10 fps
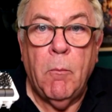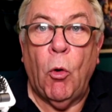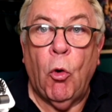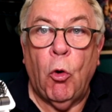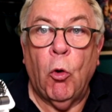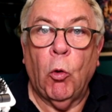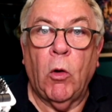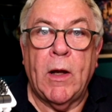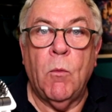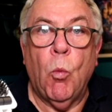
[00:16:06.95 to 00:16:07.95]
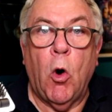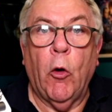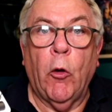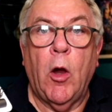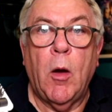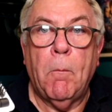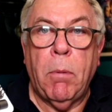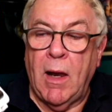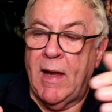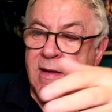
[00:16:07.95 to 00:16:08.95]
but all in one
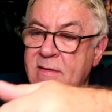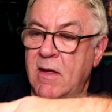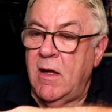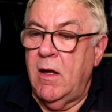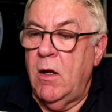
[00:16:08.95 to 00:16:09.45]
place.